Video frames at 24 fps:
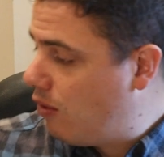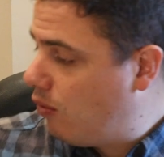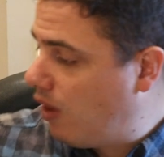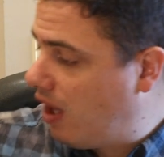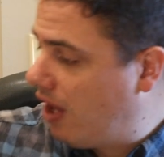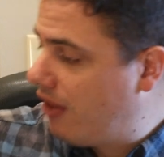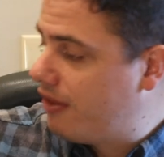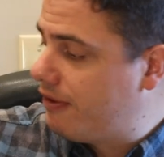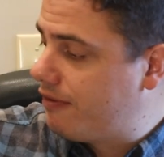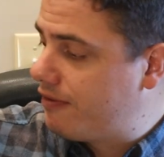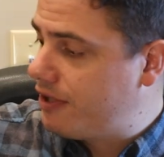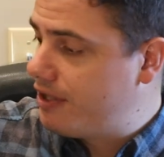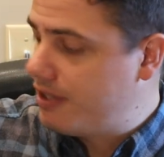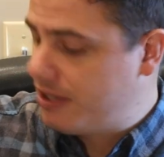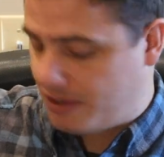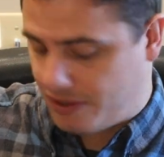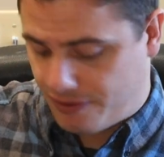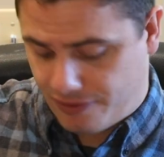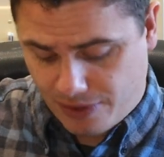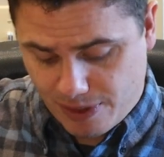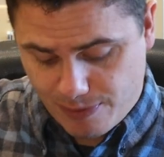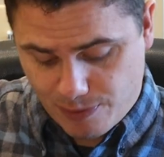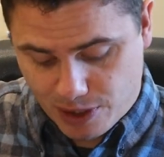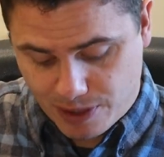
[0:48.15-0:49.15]
Well, the first,
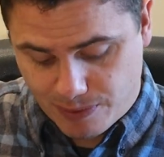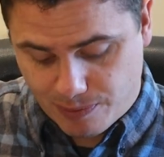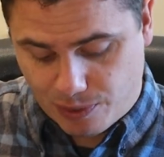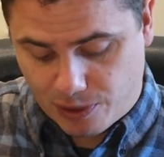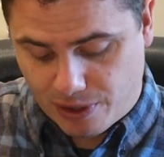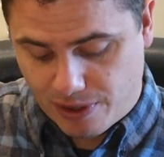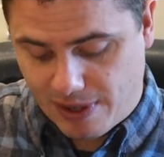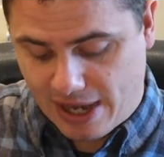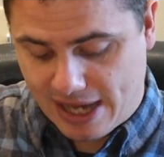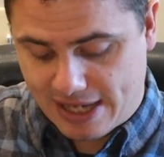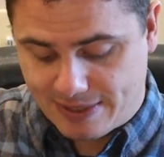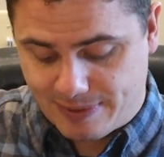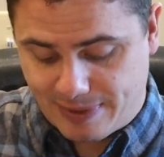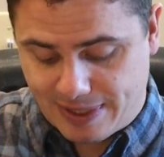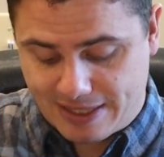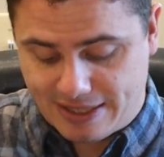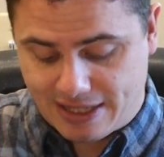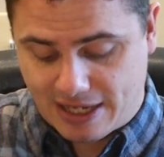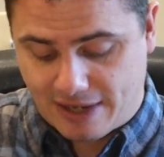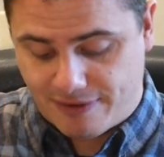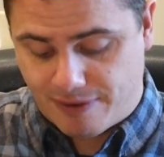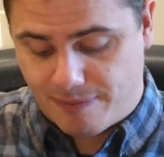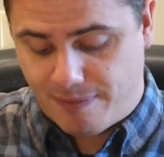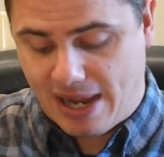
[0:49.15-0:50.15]
the three most important
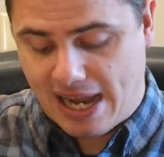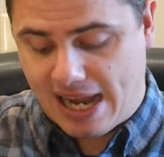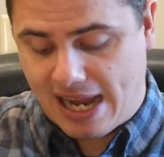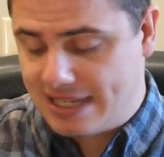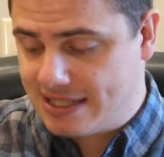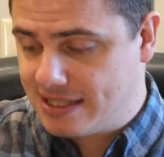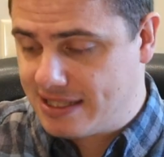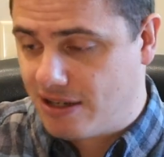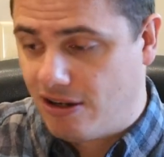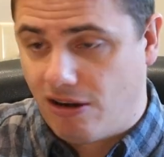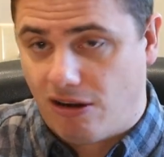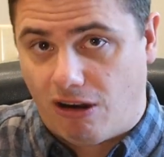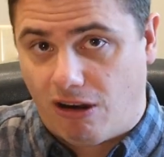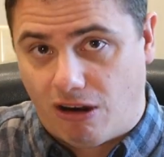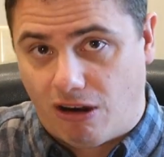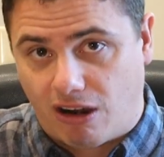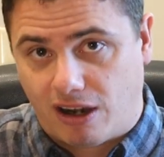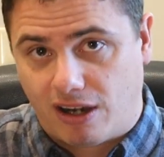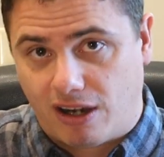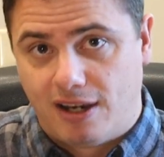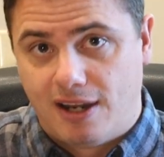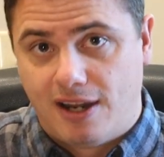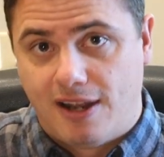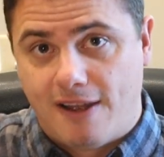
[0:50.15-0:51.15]
aspects of a mask
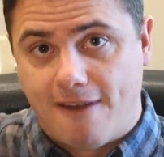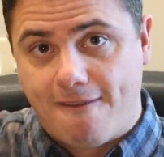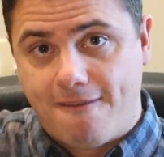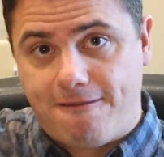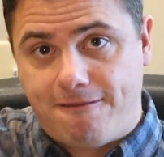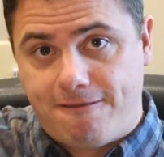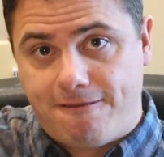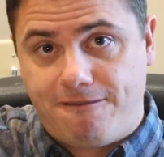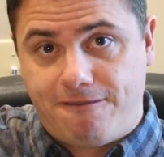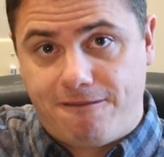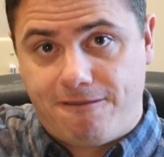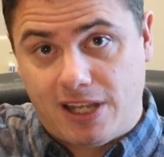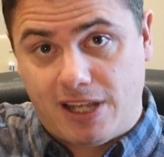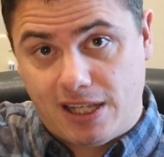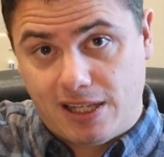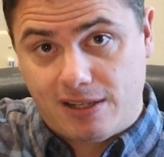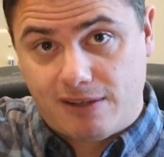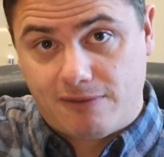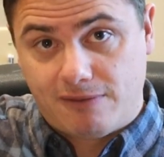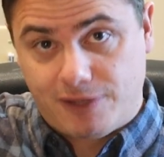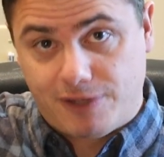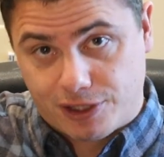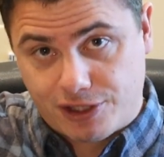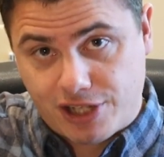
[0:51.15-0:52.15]
are
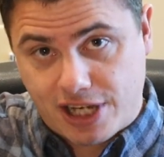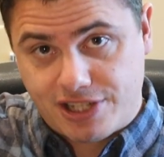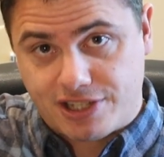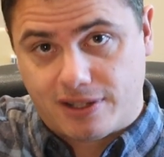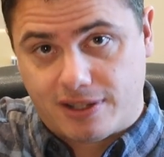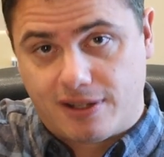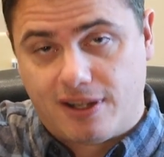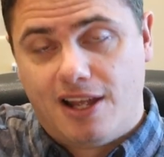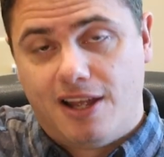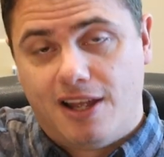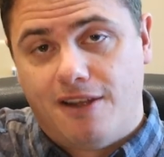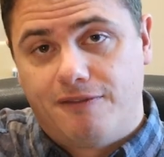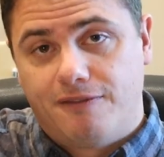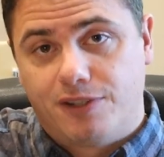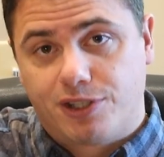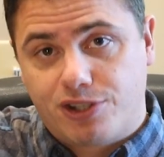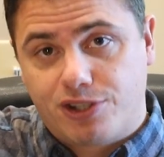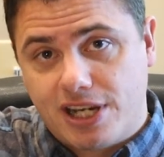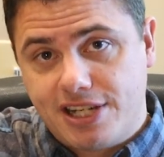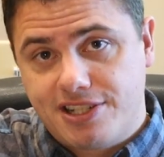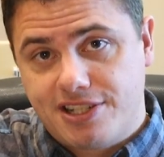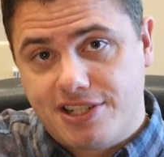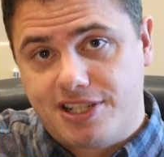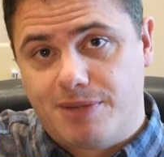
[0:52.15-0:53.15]
fit, filtration.
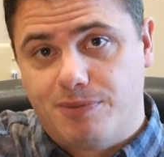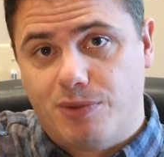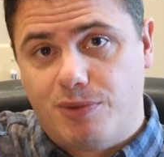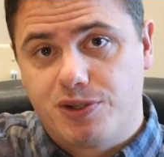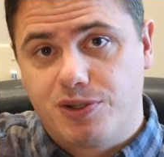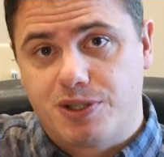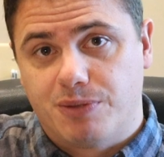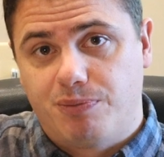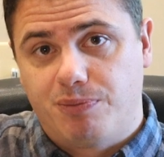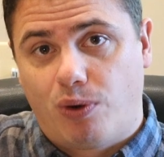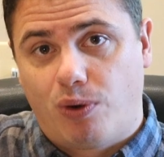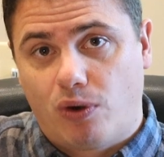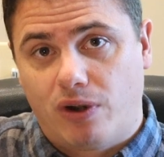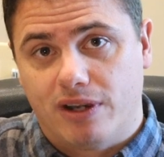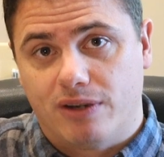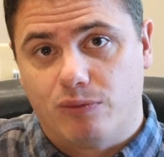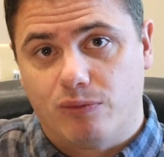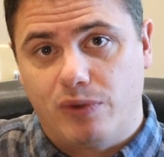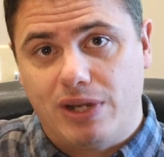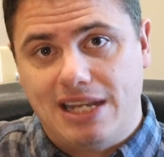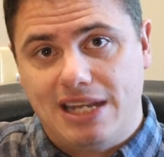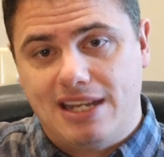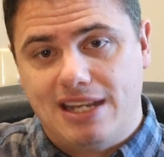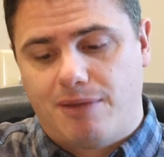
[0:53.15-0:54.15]
Filtration is the most
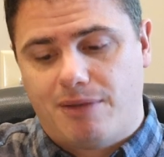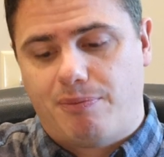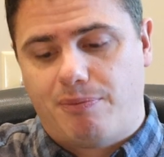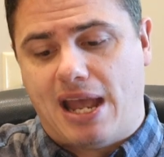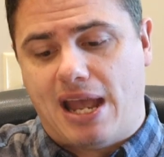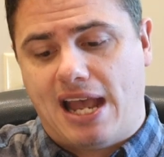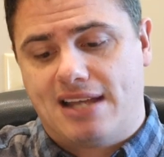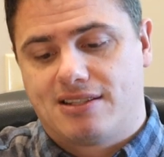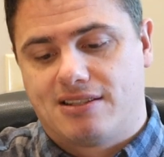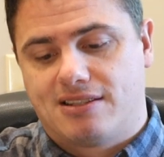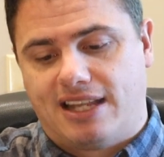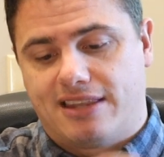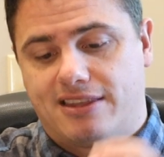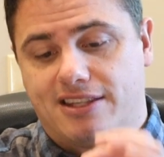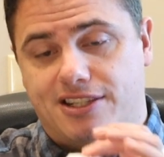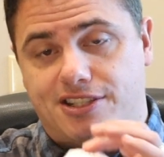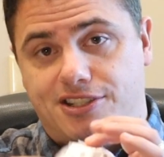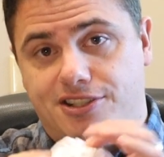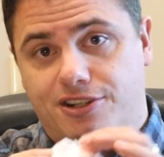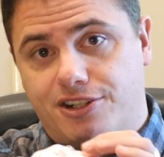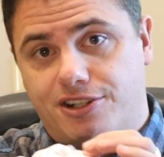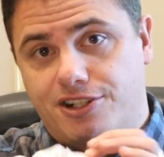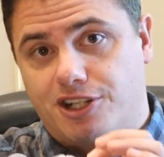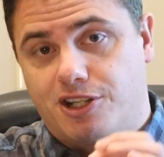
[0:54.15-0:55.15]
important. We need a mask like
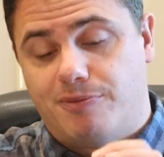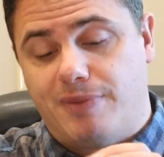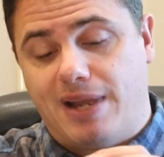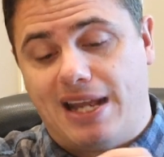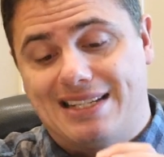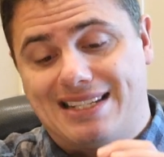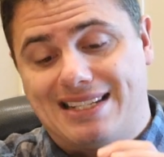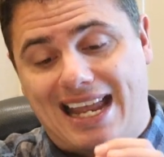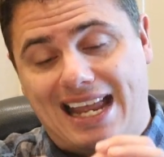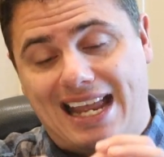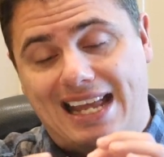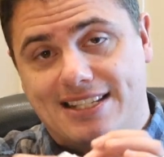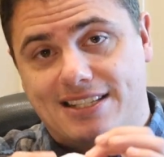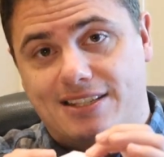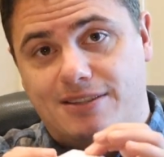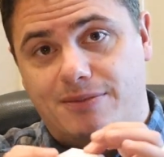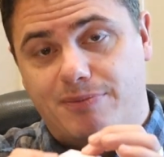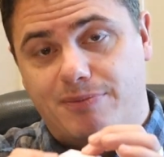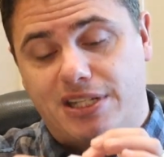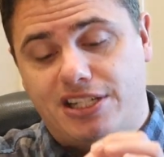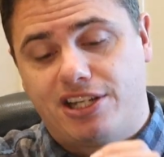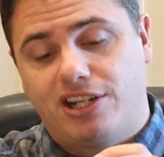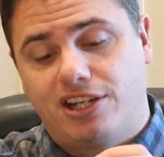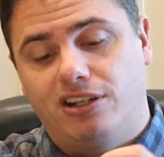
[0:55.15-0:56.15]
this surgical mask has the
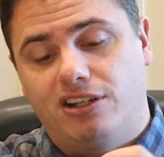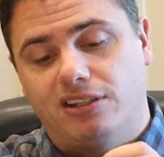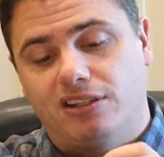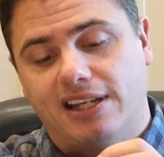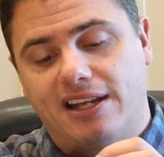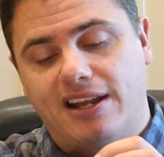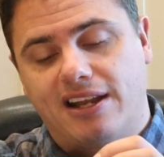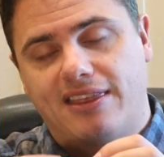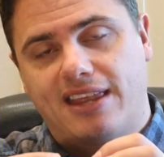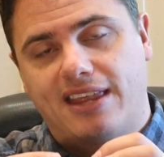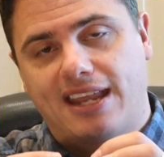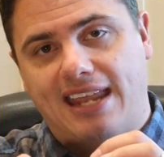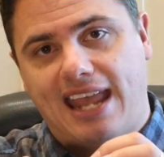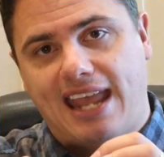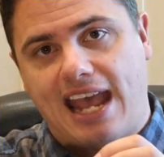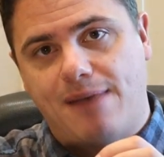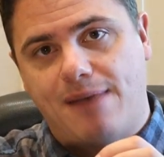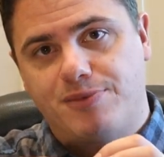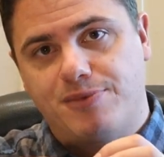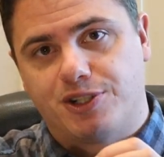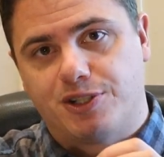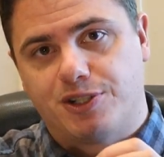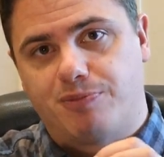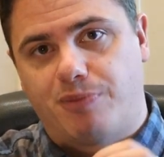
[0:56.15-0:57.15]
material in it that
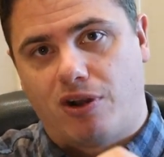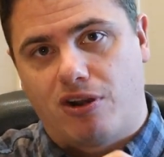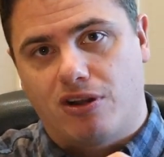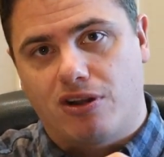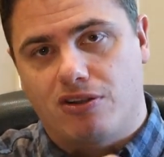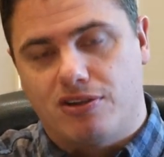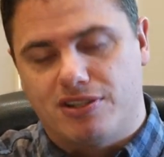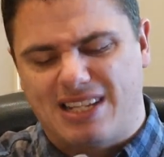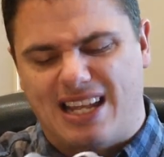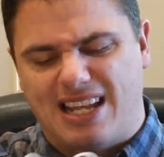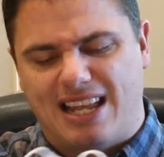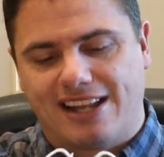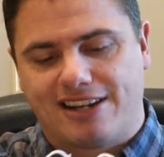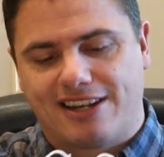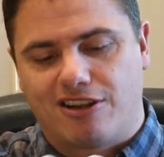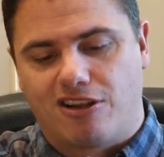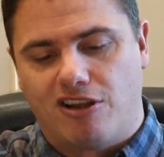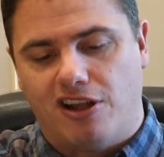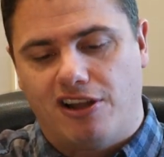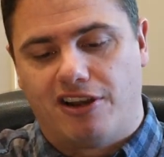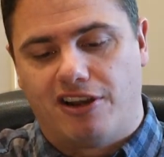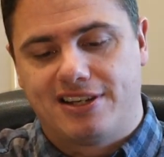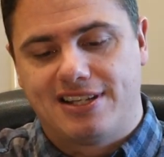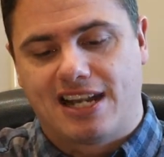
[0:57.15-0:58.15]
captures particles. I like to
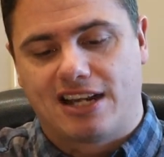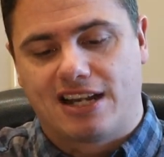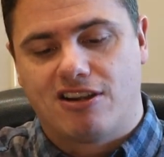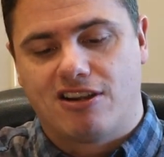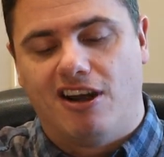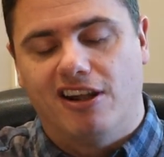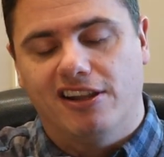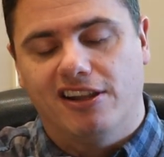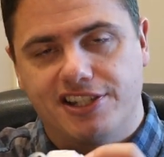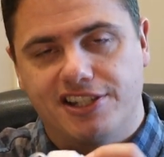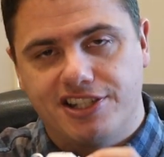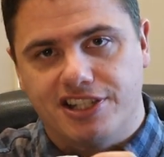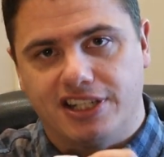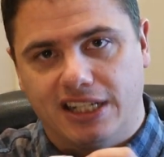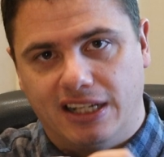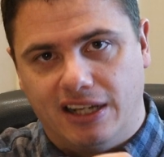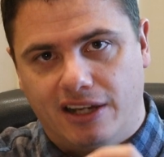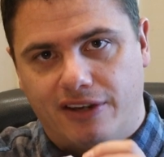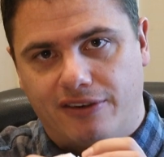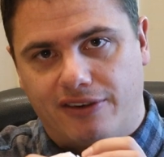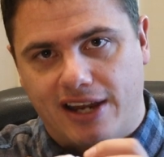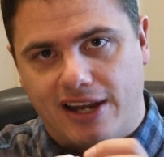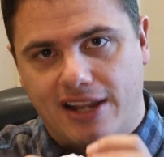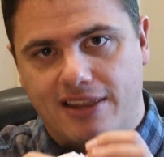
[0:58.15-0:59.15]
call our technology,
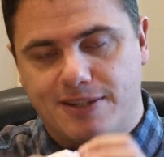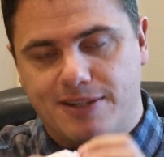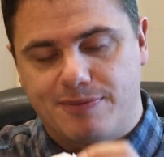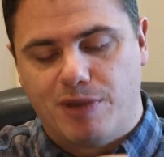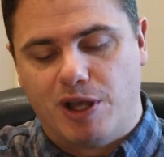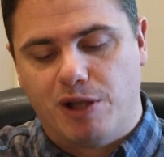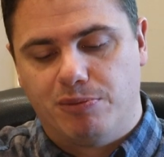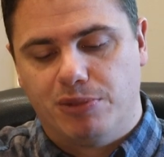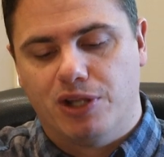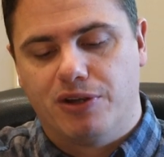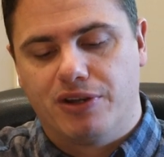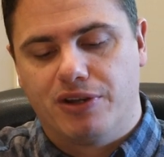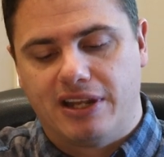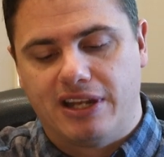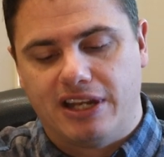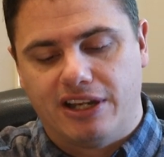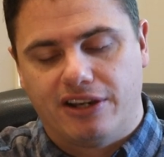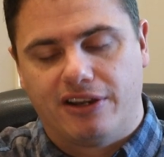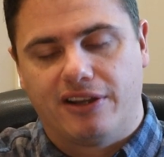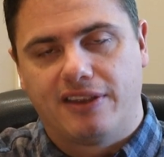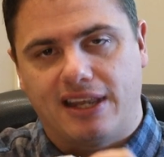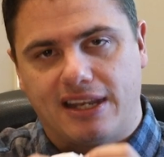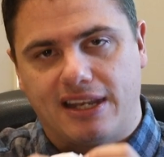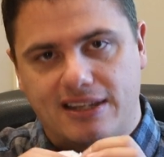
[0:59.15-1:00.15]
right, this melt blown in
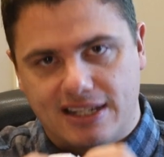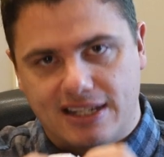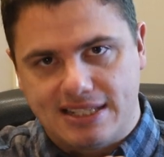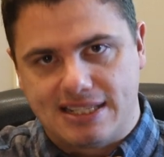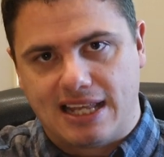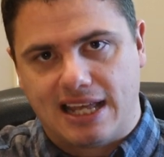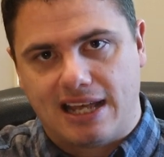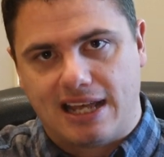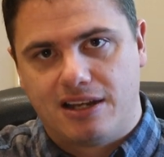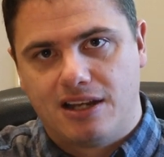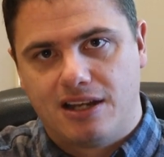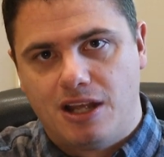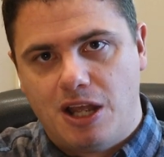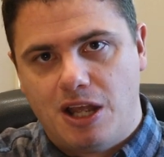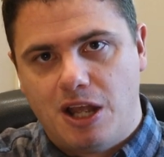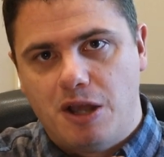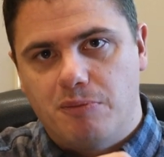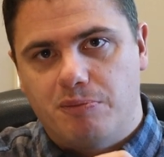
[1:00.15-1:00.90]
here that does that.